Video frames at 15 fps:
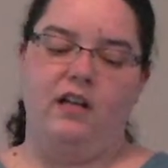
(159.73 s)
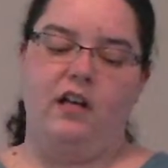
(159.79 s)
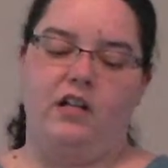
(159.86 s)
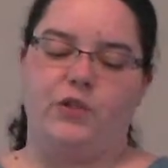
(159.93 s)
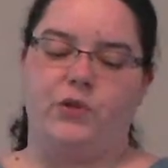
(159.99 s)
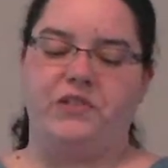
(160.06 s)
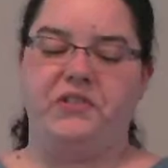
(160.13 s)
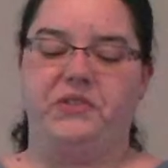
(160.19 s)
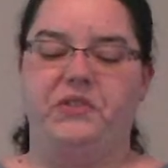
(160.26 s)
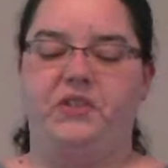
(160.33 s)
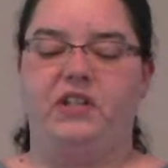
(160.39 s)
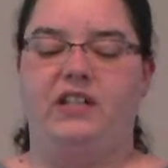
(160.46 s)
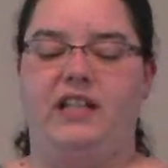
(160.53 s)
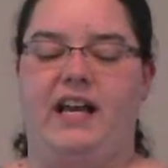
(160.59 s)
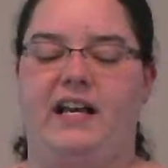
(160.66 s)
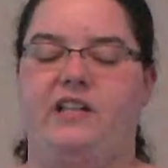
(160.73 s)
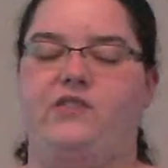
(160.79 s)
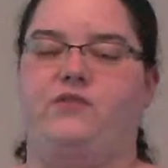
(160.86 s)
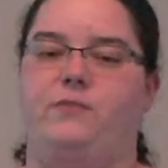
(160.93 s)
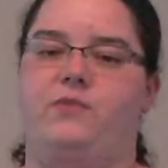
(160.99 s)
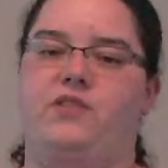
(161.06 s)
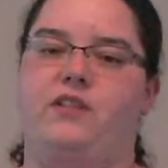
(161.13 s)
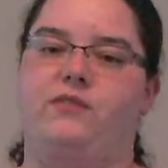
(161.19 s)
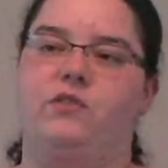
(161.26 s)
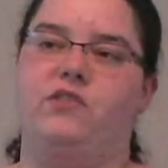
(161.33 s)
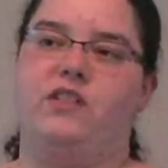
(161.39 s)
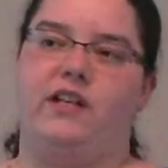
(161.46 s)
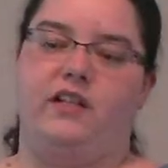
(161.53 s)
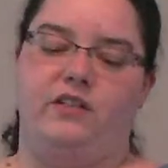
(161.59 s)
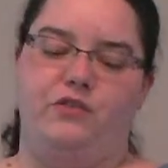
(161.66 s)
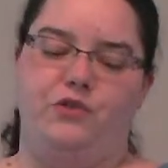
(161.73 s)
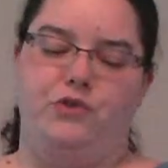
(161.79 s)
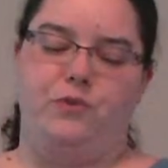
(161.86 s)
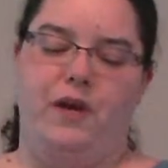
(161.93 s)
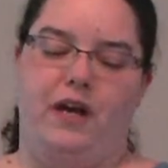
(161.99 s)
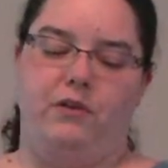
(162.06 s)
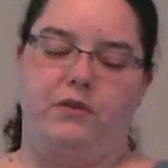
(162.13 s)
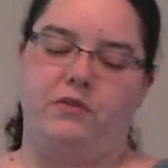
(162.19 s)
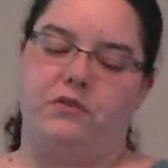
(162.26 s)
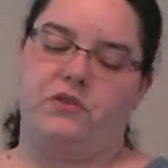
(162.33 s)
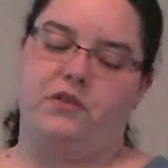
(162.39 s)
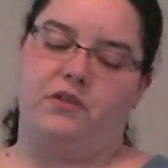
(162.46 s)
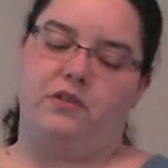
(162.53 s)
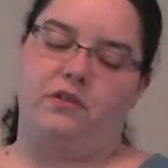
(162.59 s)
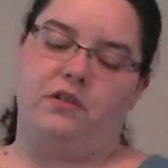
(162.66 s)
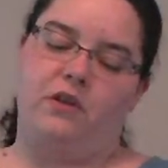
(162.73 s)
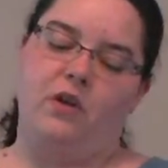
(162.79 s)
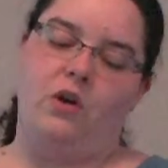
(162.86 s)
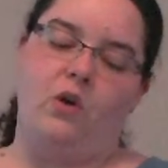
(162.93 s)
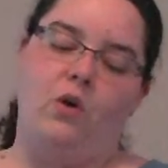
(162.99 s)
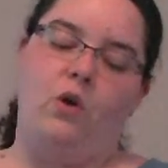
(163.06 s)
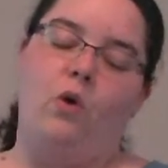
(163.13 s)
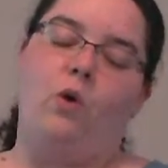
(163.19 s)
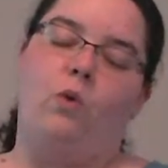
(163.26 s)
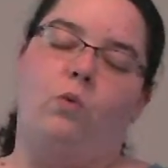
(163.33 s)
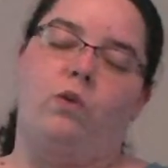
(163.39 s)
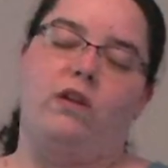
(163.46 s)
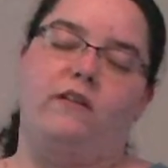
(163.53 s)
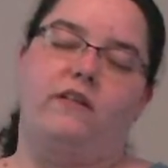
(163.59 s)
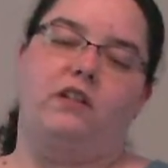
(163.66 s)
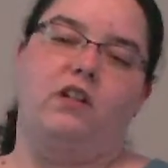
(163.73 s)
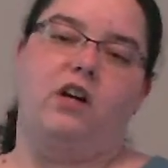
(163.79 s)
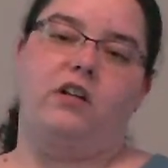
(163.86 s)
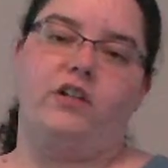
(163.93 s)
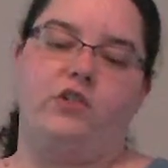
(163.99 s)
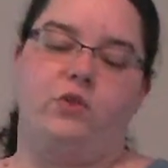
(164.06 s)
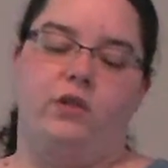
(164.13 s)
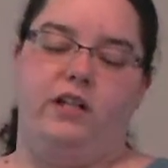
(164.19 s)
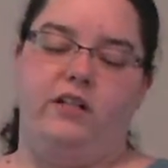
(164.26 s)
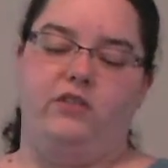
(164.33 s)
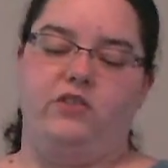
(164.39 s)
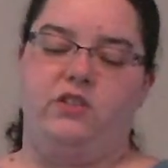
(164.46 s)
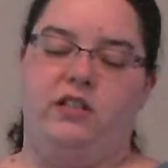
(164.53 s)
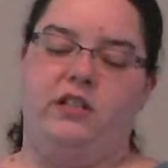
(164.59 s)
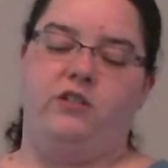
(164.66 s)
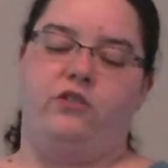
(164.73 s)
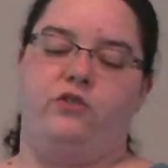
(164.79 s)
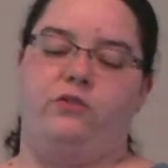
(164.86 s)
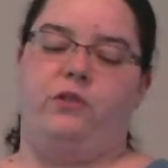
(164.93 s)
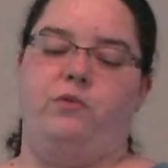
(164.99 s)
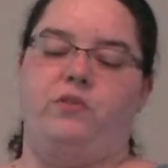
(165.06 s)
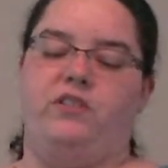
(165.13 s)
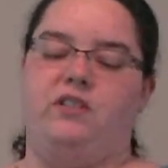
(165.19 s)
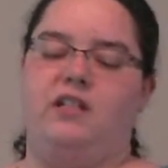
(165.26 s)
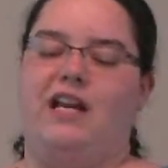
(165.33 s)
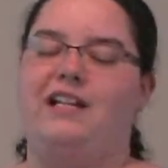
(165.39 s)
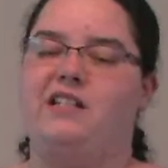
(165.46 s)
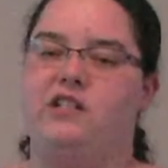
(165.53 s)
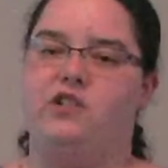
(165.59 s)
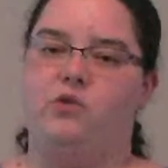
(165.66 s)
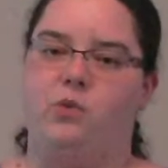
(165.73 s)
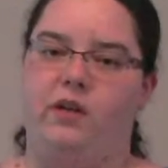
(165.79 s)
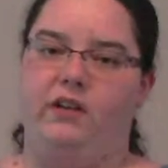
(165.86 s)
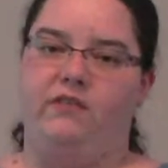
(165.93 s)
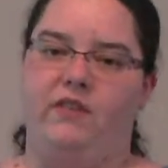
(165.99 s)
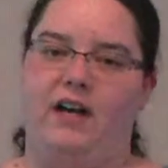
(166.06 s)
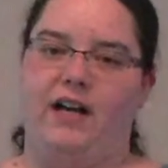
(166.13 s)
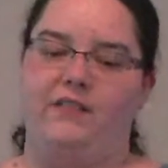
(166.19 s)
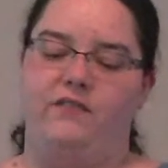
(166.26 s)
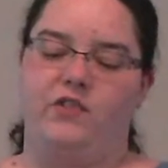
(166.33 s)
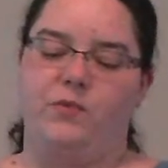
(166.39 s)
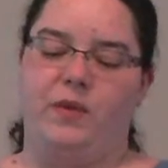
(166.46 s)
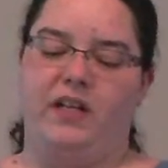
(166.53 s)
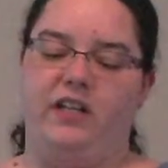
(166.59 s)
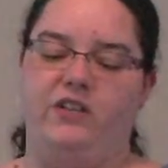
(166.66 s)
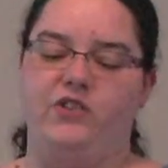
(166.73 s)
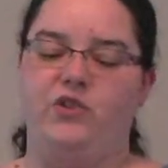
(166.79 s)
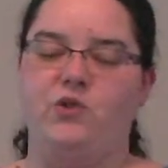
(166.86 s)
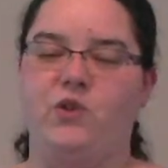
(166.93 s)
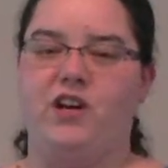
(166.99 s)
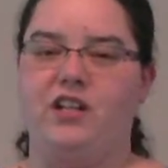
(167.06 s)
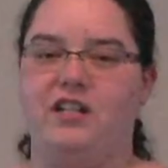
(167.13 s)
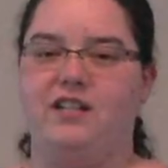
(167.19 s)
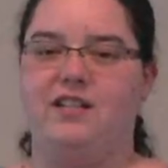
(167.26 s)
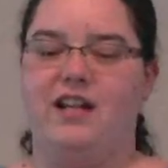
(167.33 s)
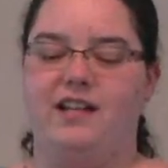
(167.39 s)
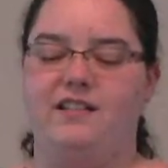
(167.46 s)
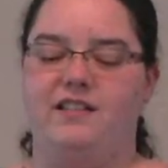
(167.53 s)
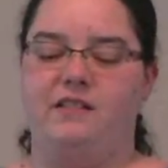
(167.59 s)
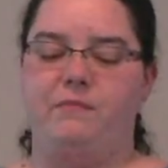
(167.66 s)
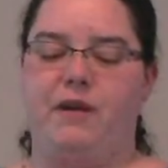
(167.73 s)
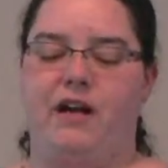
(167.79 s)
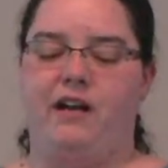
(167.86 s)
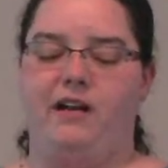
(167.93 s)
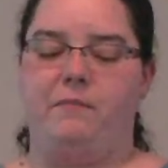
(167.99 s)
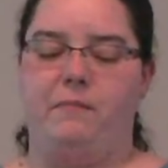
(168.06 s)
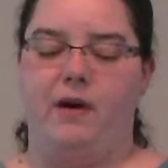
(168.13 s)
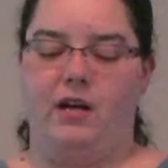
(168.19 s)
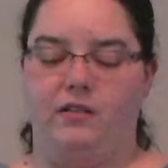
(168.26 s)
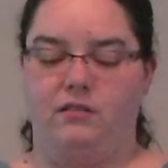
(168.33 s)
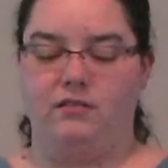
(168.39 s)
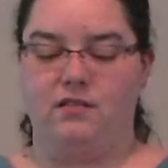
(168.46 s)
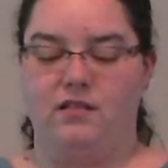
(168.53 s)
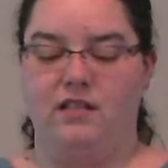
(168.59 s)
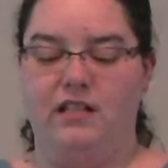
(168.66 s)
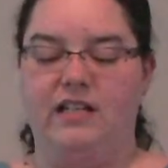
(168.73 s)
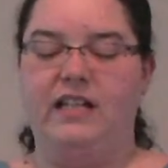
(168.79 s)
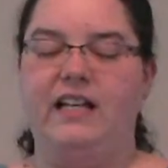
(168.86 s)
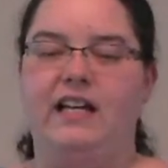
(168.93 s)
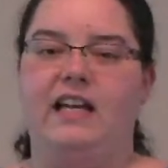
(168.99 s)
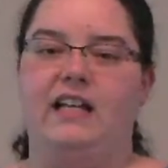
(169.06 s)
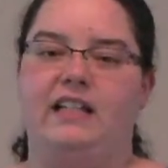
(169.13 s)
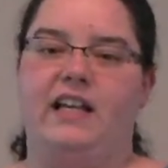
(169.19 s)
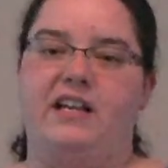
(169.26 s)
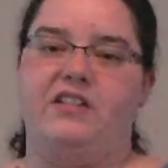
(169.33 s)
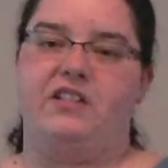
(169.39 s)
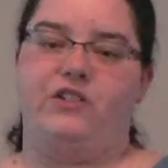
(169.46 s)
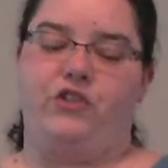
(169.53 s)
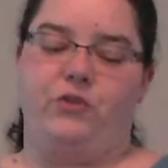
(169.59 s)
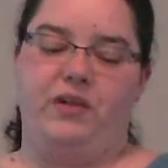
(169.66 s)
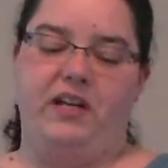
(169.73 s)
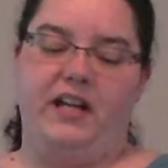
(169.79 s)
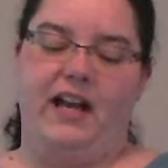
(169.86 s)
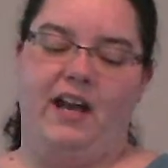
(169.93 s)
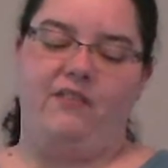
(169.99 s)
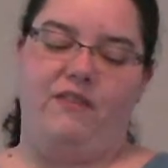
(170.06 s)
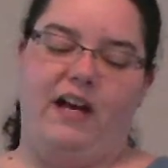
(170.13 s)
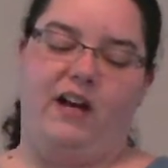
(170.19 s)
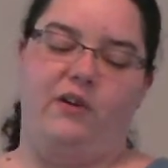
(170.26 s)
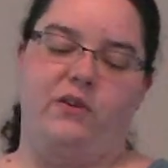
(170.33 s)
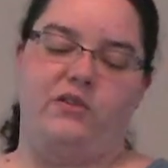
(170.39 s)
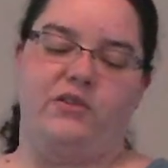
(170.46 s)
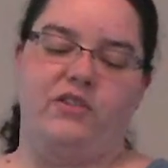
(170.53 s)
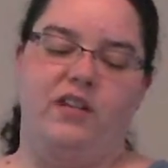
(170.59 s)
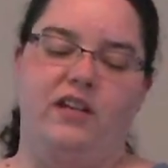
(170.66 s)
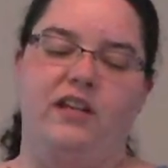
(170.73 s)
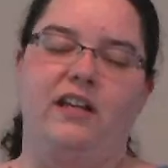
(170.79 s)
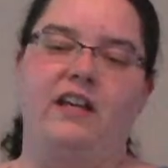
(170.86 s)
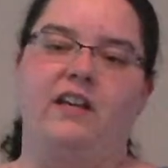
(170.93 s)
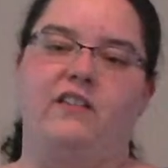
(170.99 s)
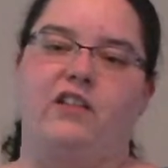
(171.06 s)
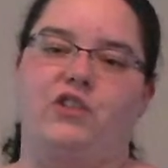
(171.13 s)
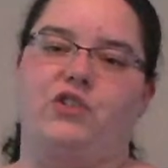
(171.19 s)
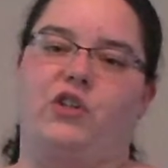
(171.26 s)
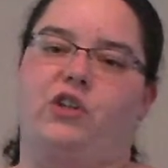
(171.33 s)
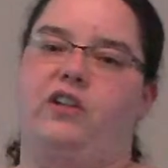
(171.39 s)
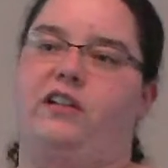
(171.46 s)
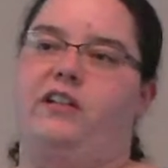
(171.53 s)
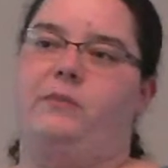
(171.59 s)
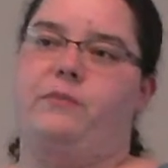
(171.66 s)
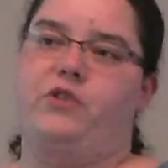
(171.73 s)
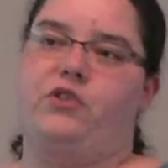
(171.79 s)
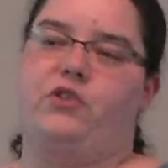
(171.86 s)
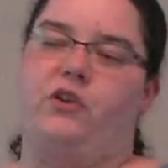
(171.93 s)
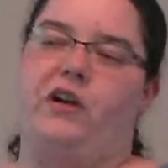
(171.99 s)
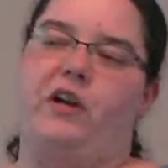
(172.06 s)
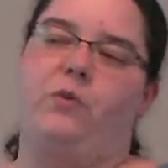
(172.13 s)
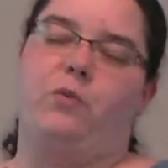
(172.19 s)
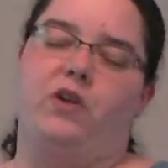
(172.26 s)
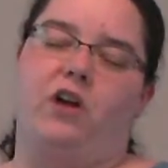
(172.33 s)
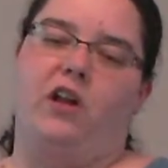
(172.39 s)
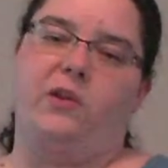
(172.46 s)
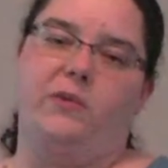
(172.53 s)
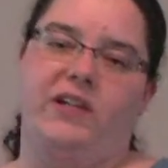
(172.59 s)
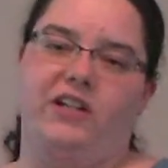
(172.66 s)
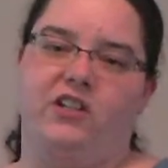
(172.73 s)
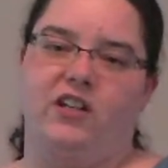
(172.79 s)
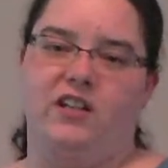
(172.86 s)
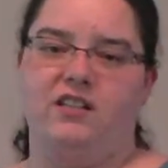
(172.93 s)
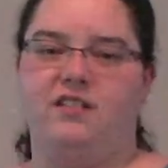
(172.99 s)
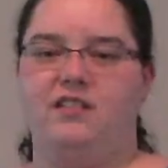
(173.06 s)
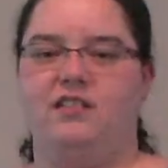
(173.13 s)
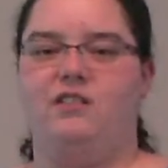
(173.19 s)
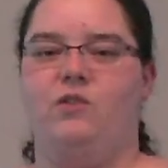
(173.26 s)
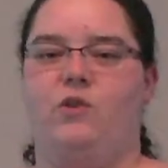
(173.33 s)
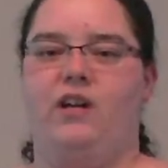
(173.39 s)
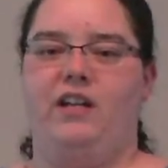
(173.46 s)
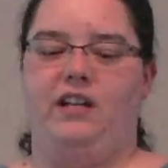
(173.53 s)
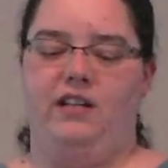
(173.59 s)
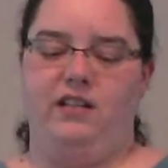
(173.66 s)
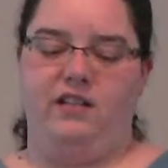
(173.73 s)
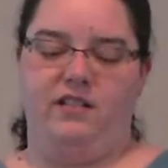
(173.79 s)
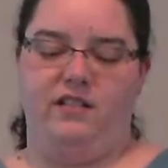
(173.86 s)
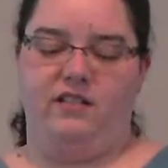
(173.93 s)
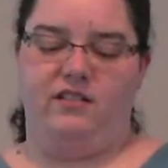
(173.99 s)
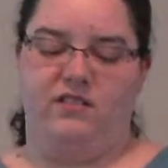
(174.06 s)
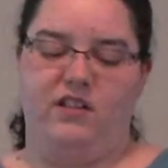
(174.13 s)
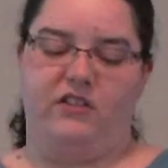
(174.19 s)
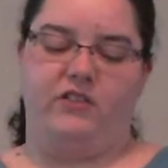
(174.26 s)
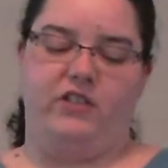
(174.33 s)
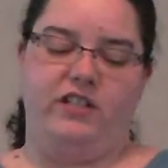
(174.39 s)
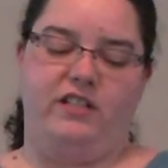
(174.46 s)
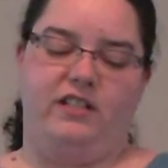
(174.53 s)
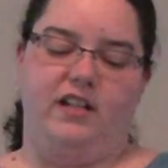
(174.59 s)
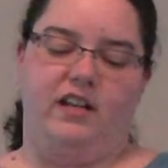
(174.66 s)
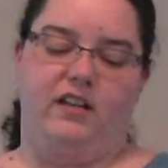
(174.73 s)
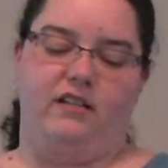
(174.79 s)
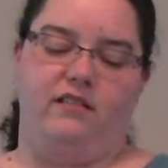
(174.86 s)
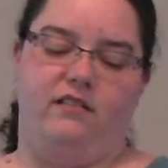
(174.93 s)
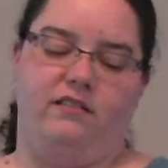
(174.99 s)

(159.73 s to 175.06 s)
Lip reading: A tornado can last from several seconds to hours. One of the longest tornadoes in history was in 1925, spanning 219 miles and lasting 3.5 hours, that started in Missouri, went all the way across to Illinois, and ended in southern Indiana.